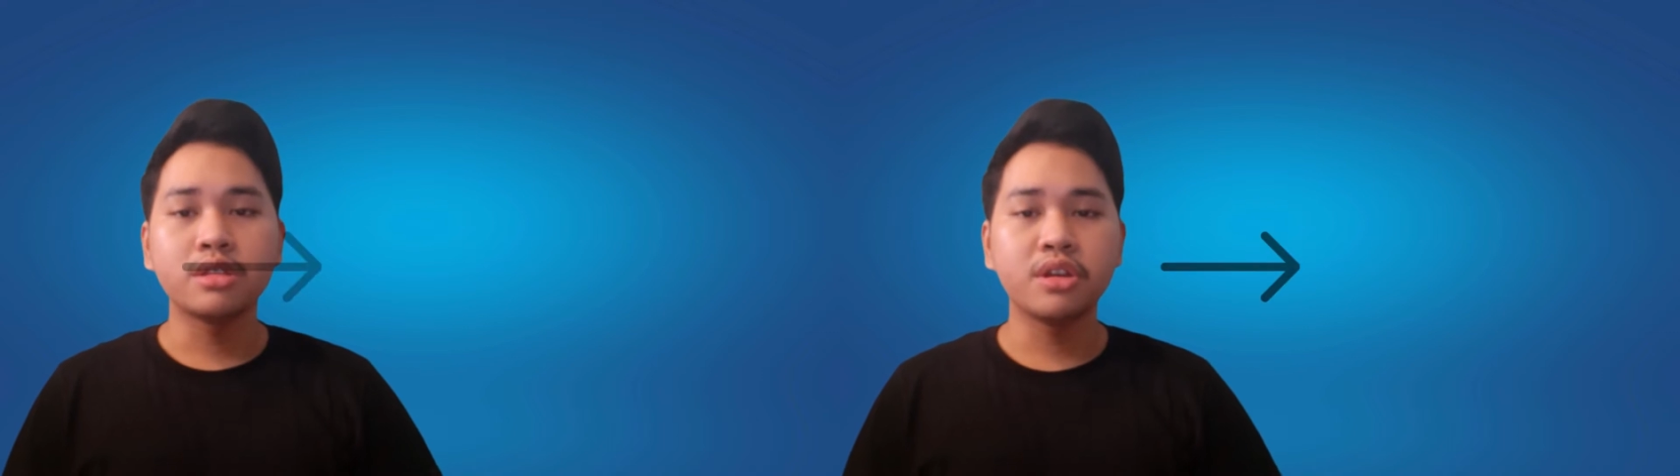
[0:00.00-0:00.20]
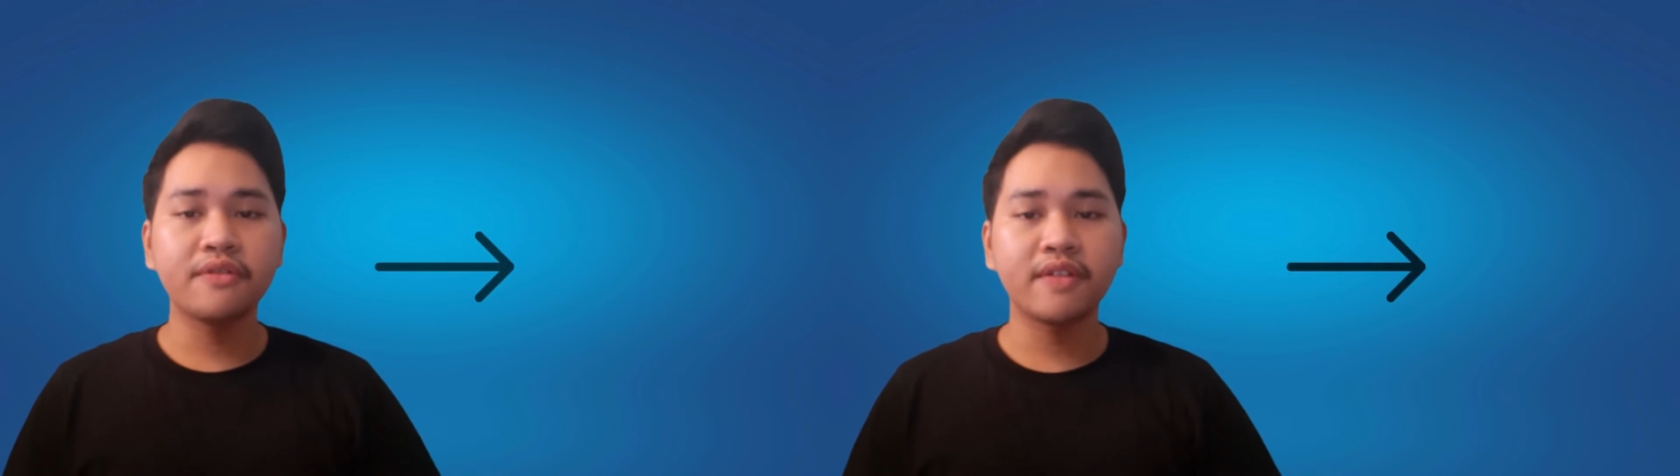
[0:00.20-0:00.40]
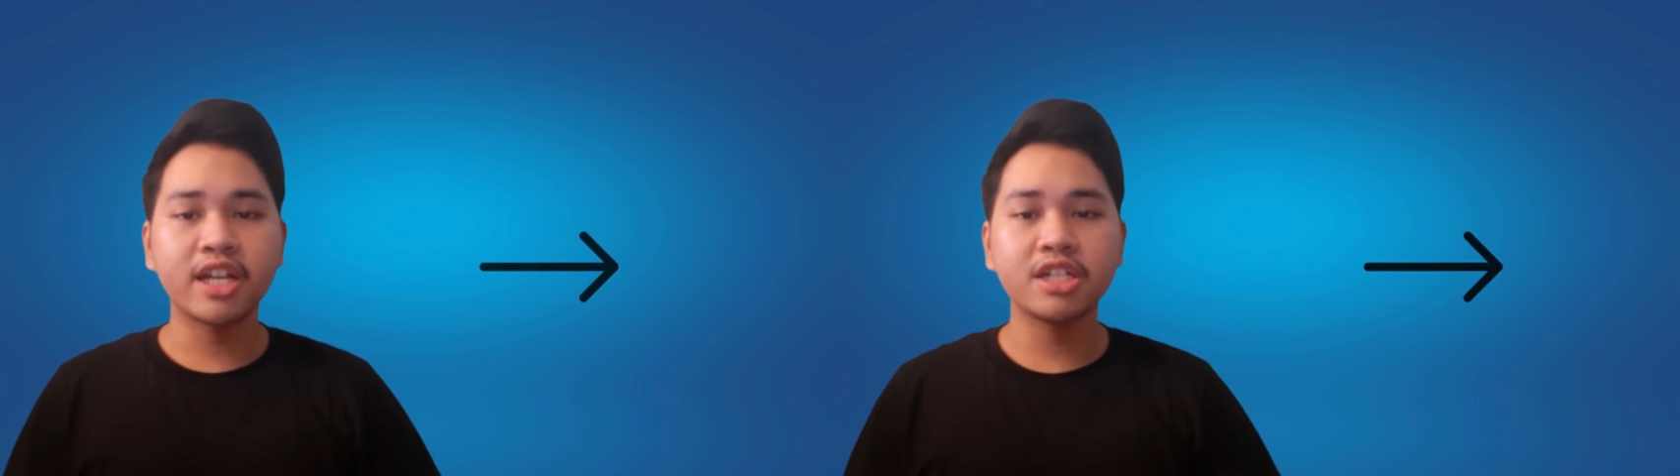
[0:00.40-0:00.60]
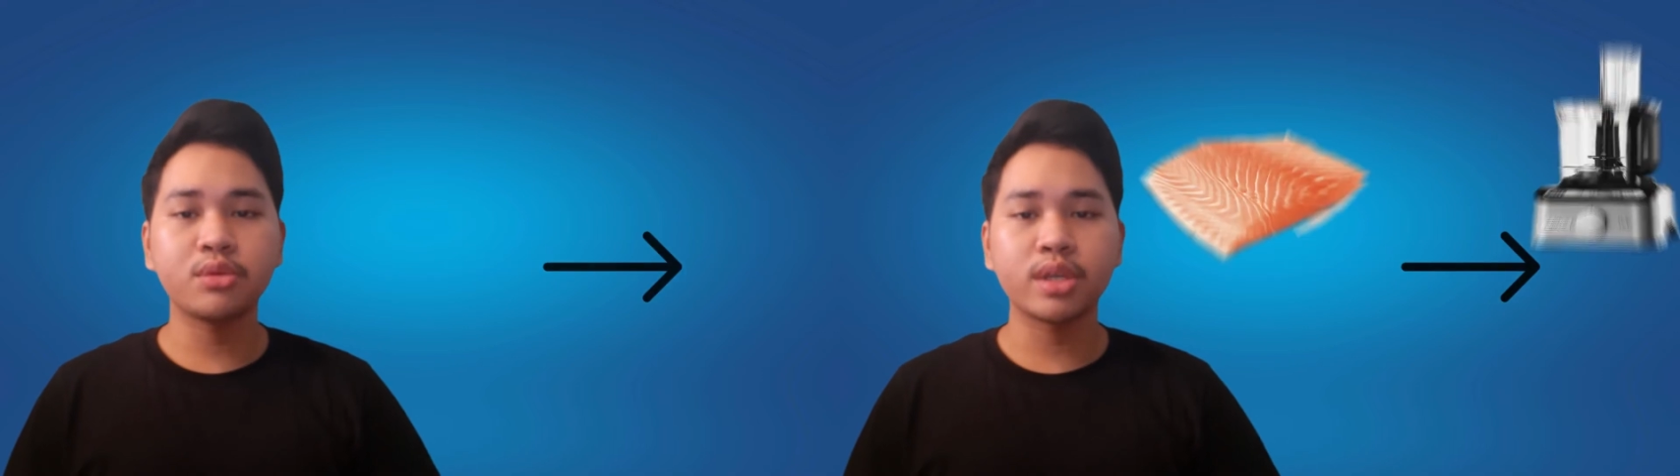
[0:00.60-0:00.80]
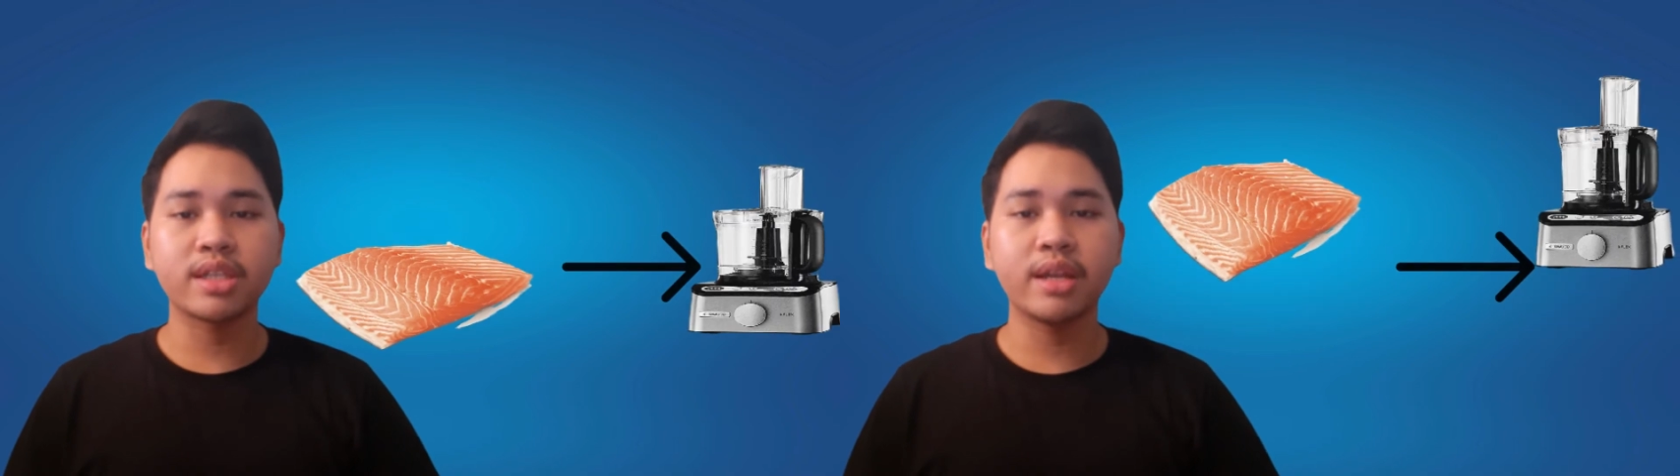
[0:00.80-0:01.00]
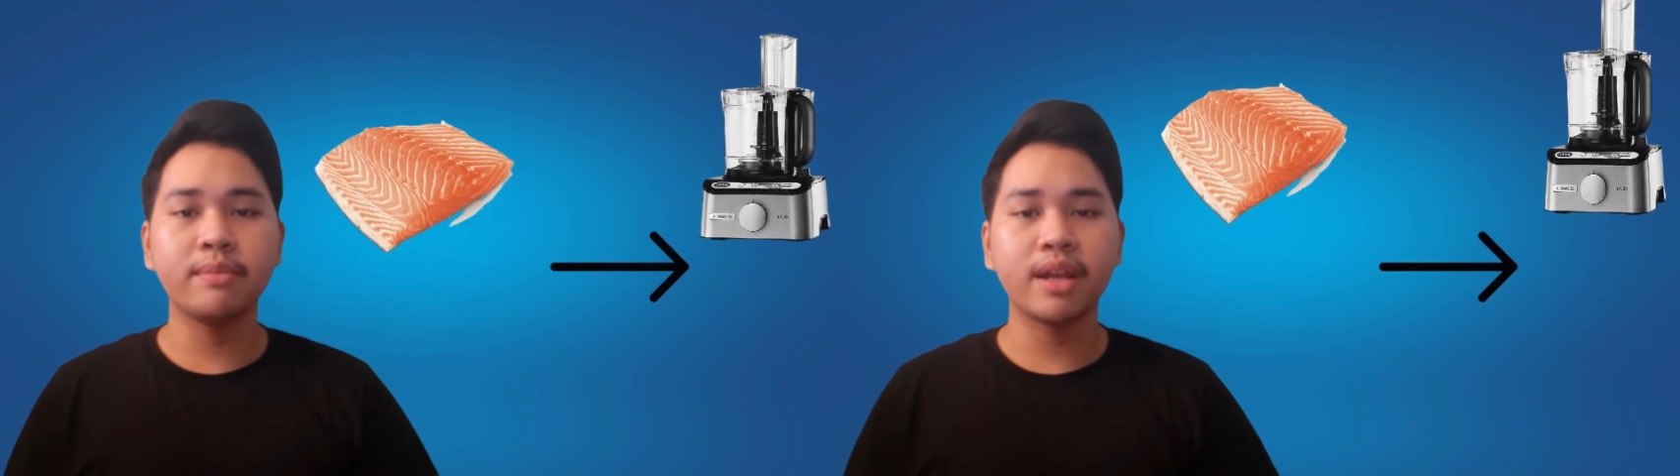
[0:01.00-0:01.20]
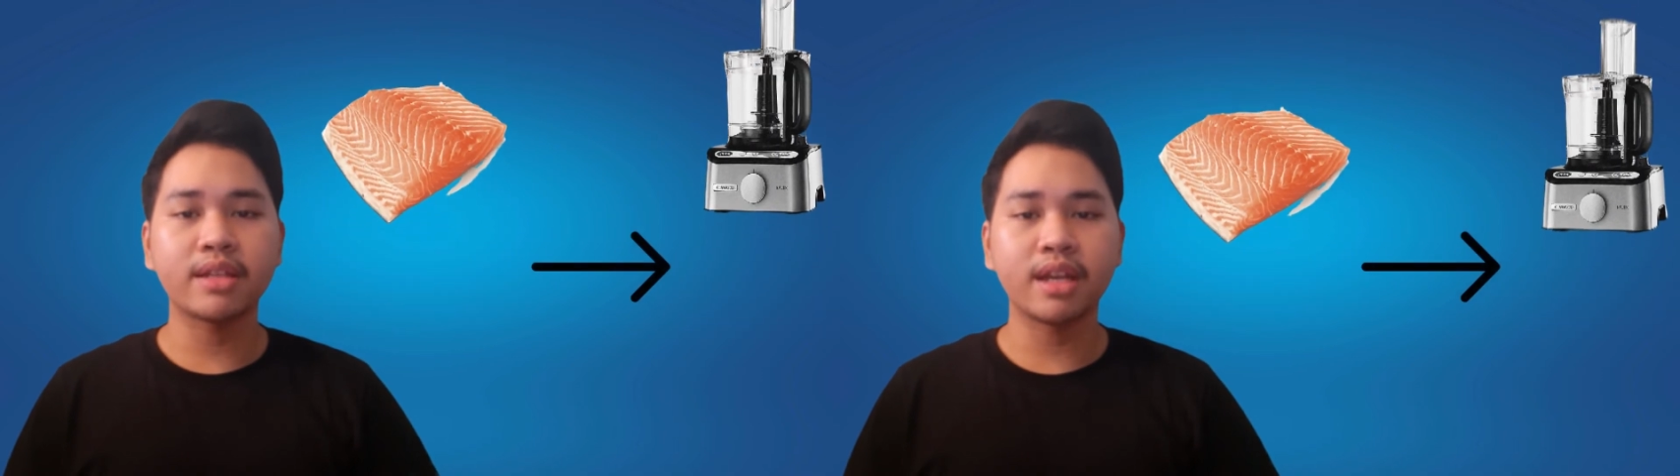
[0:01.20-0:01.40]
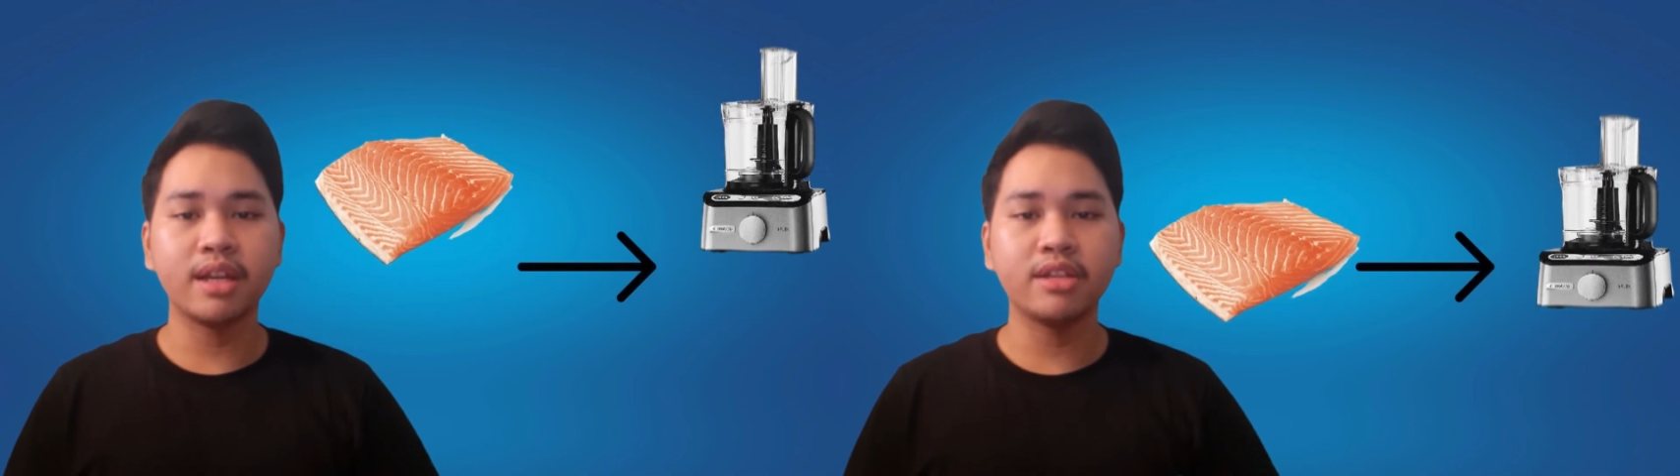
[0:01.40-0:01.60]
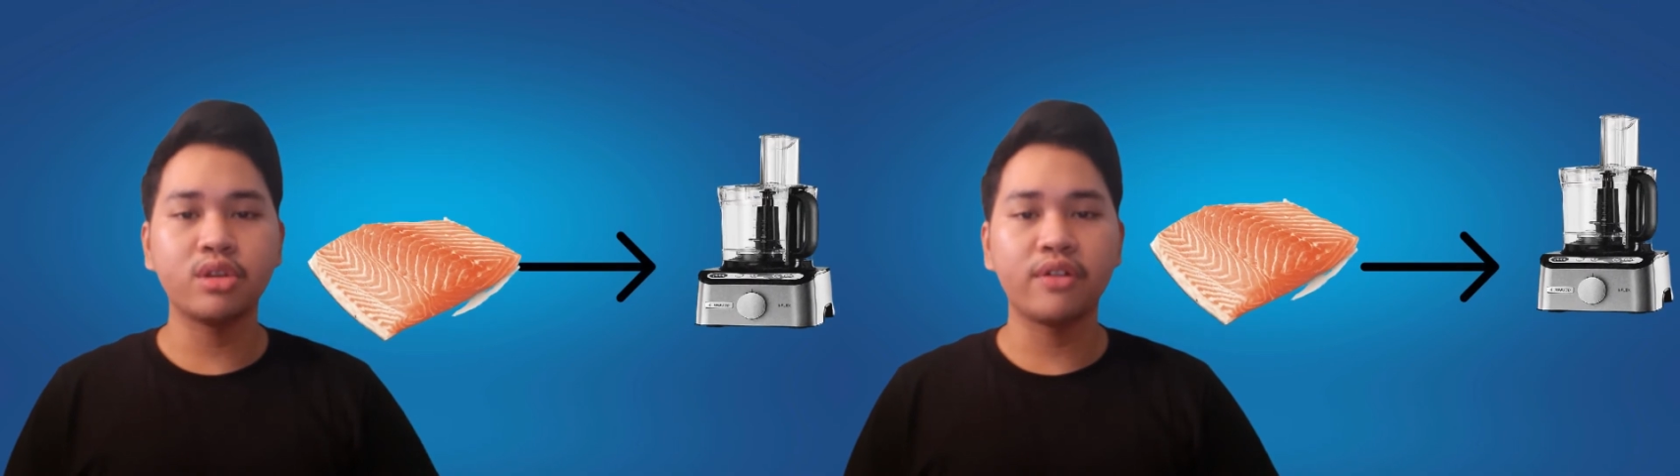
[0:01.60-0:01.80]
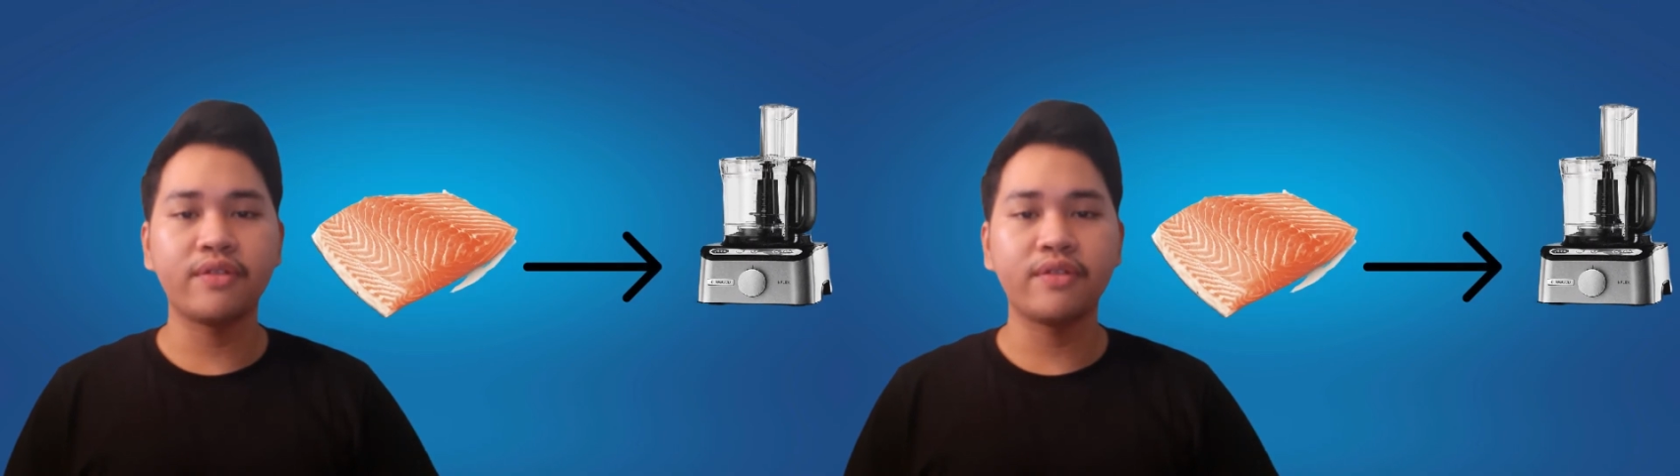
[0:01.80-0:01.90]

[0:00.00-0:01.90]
Their flesh was then blended into a